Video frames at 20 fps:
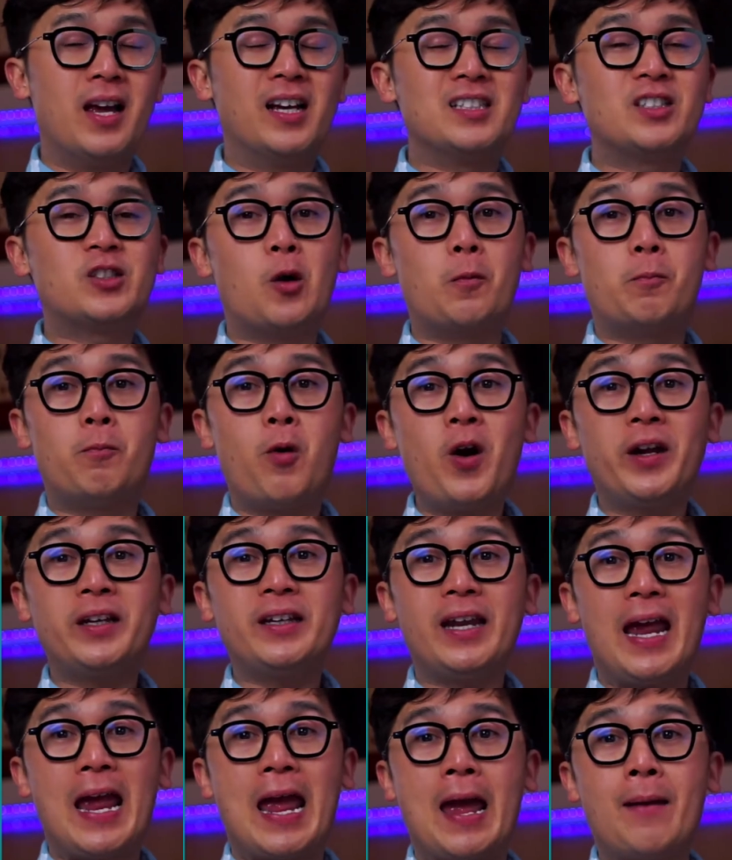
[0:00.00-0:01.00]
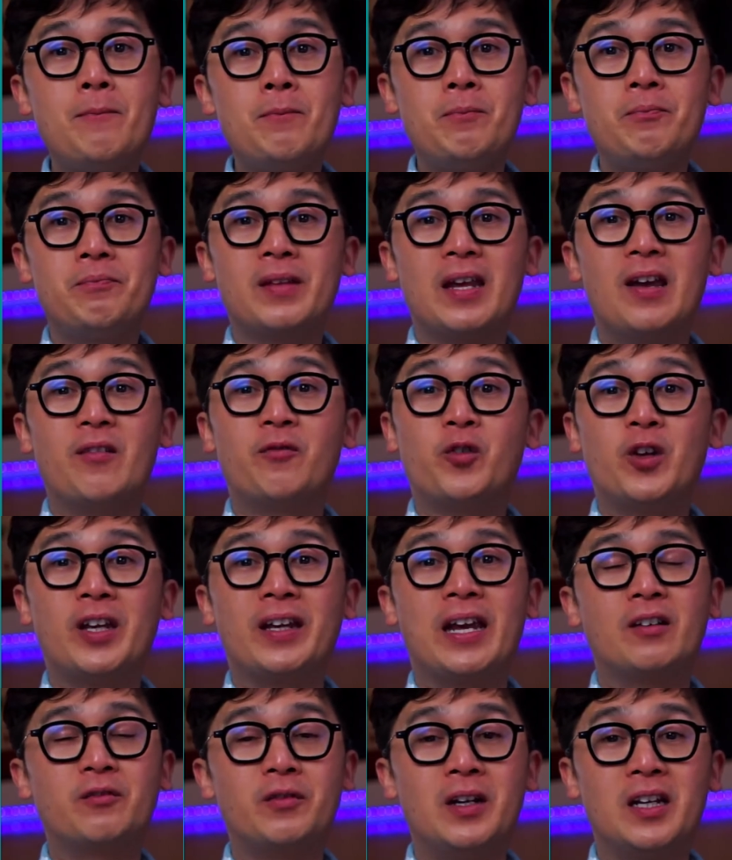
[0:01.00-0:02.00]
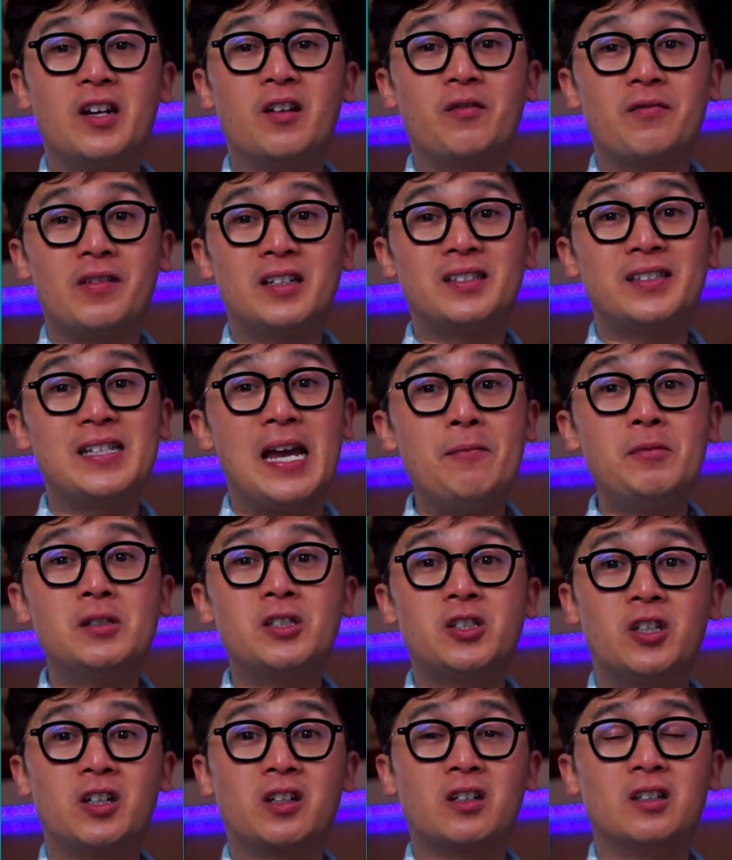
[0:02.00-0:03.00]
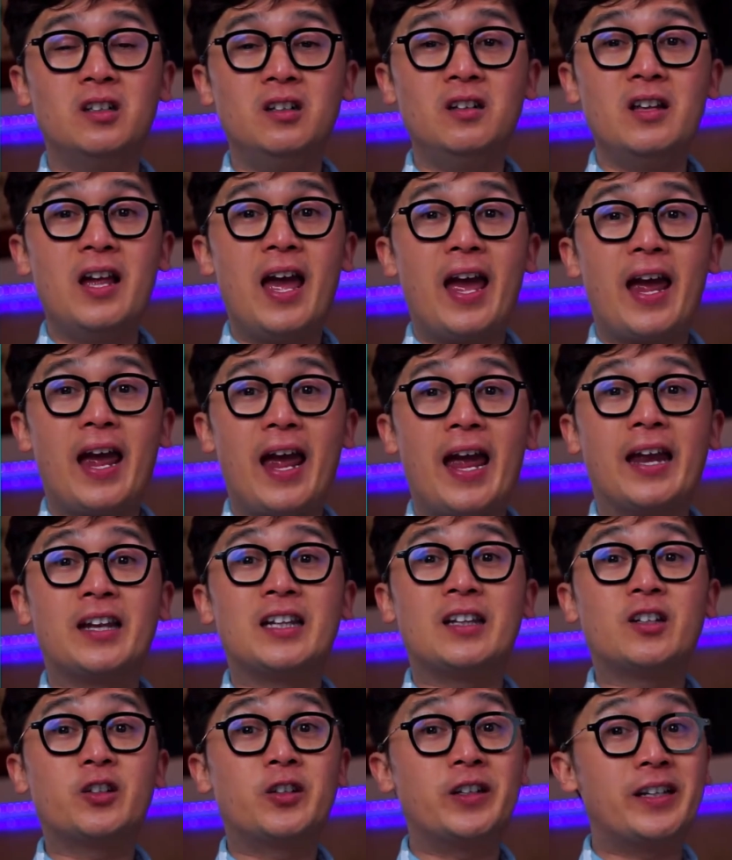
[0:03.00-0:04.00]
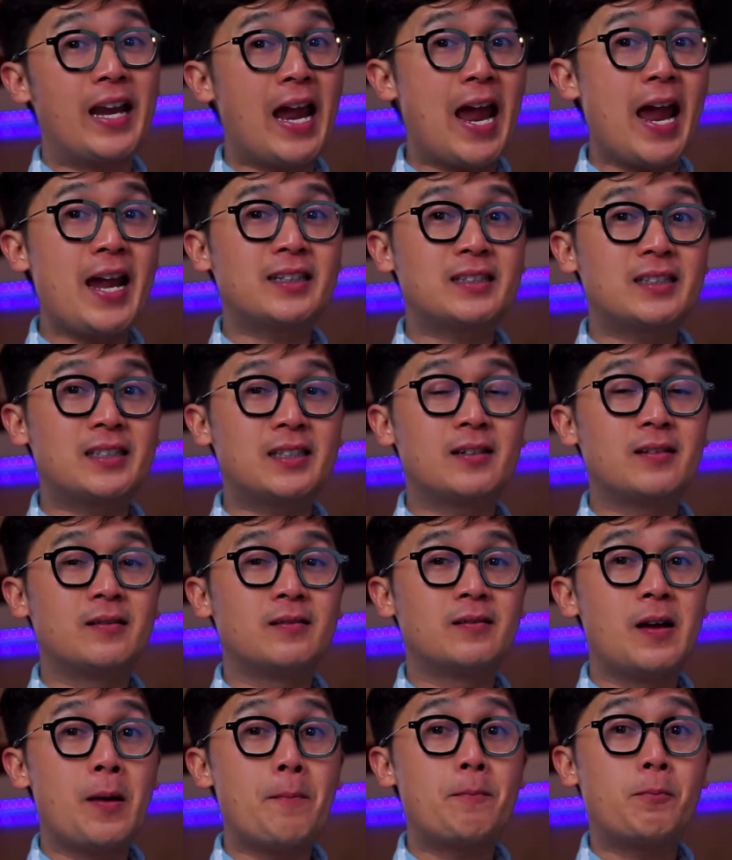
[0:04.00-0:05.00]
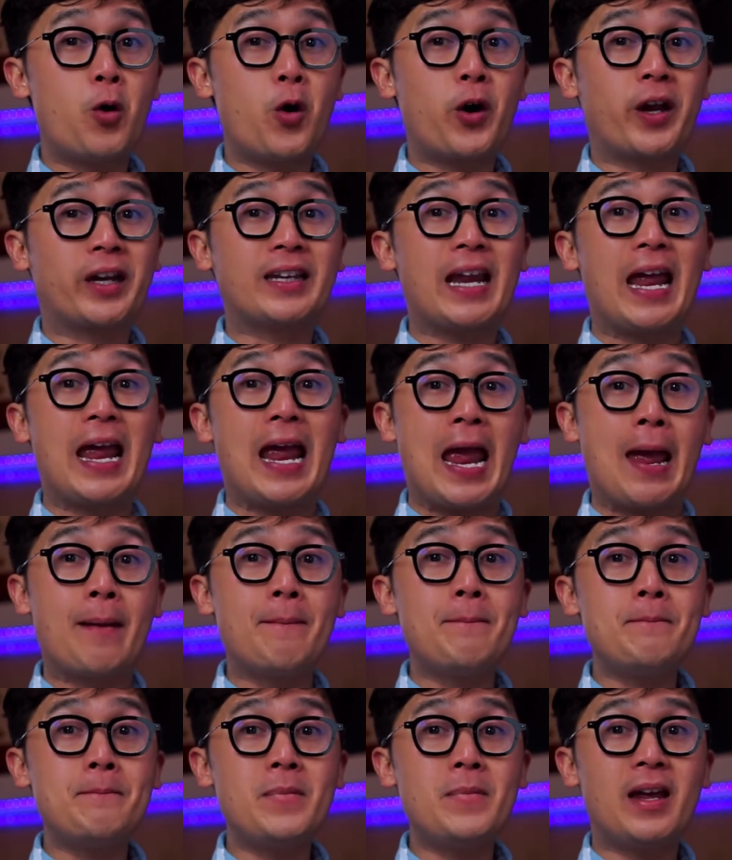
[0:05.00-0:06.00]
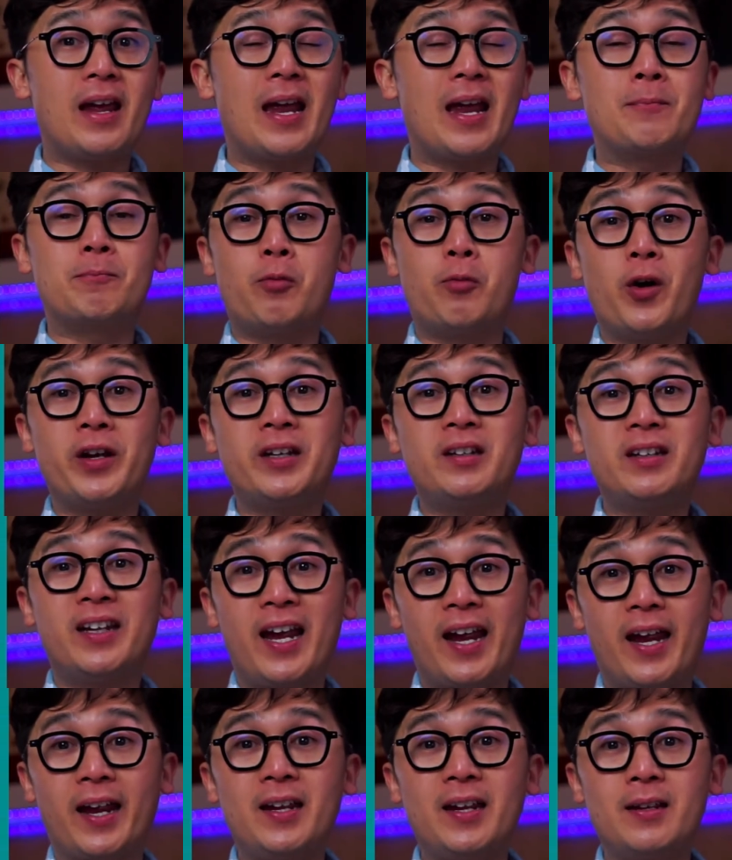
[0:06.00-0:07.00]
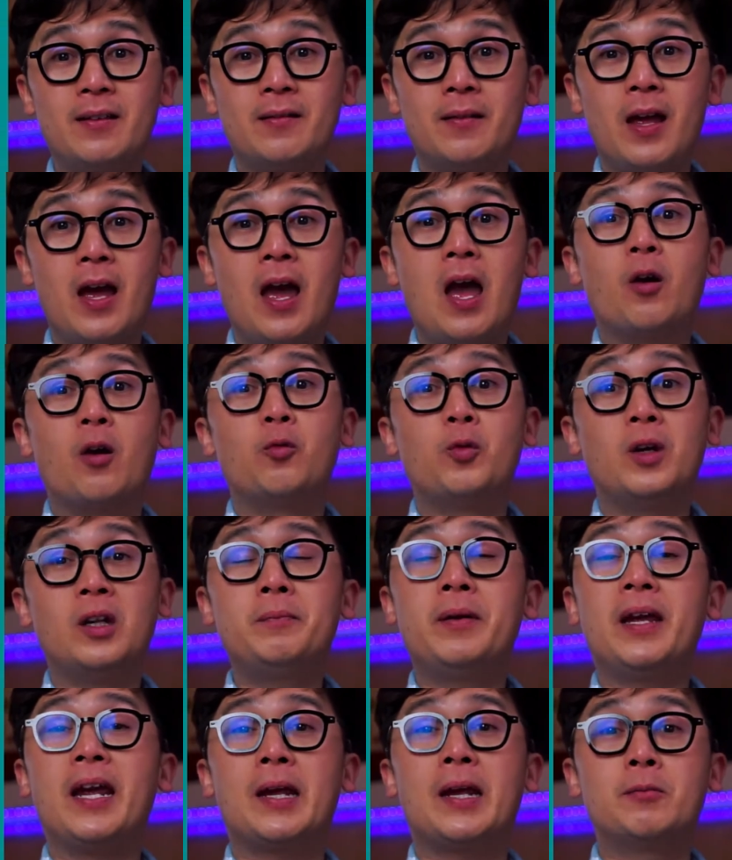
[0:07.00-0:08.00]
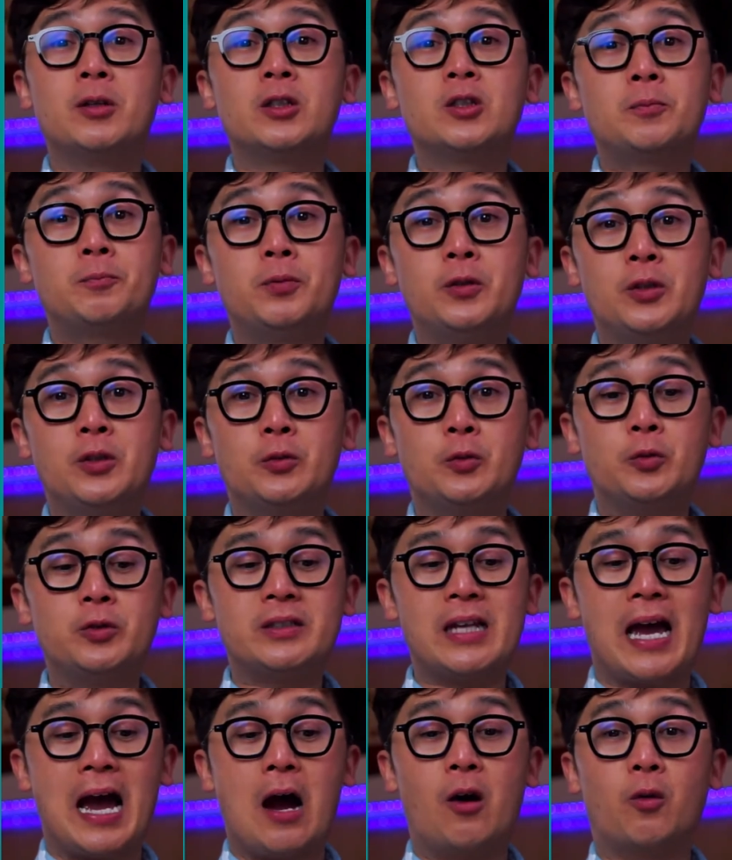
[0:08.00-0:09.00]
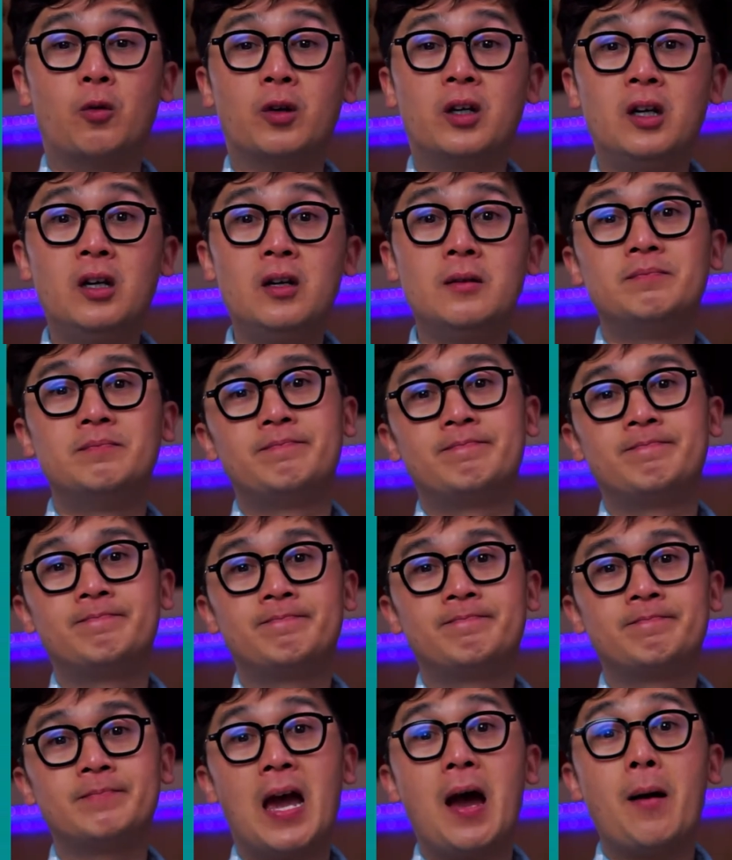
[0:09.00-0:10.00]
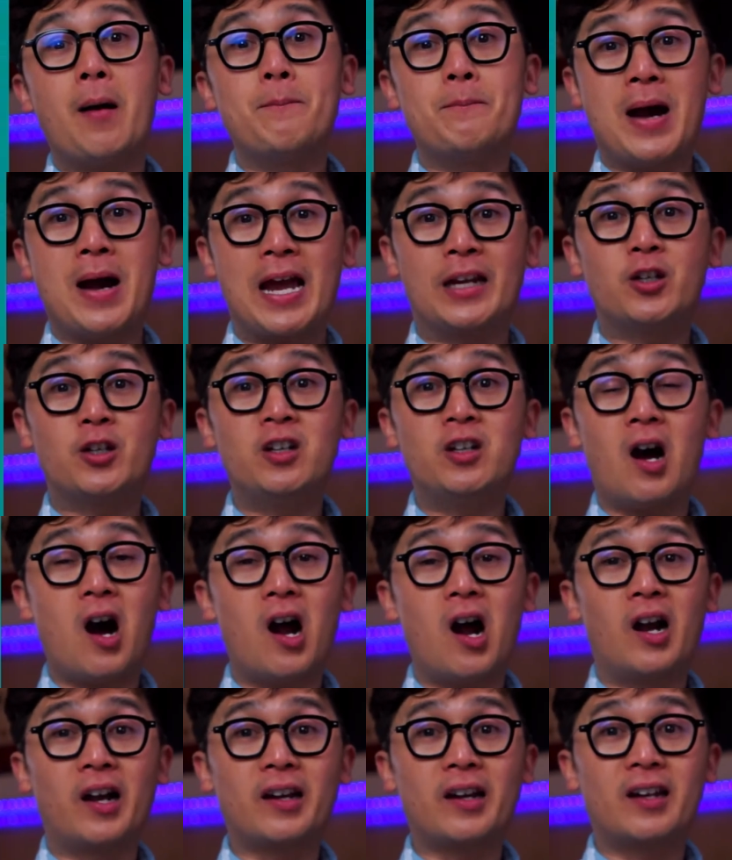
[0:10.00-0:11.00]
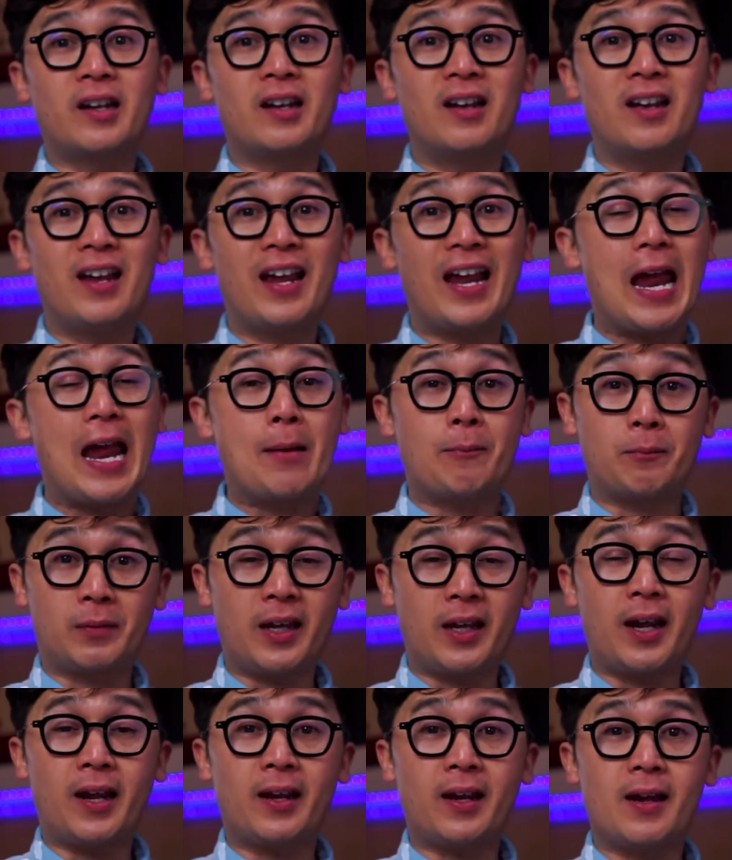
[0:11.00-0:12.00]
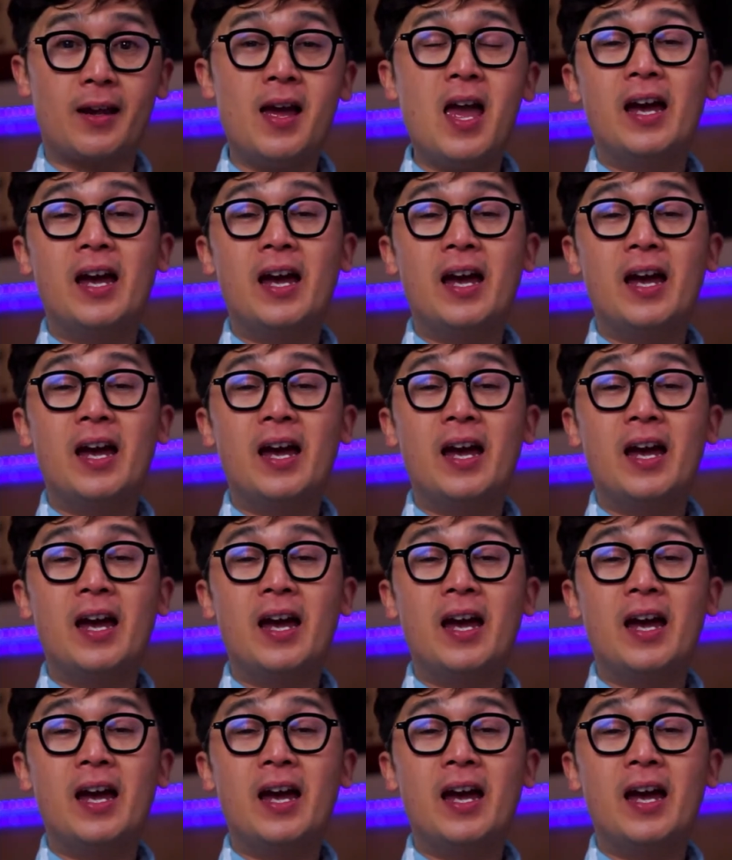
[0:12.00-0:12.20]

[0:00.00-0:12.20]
So point M, if we get rid of this semicircle and connect point M and point K, we'll be able to produce our minor arc MK.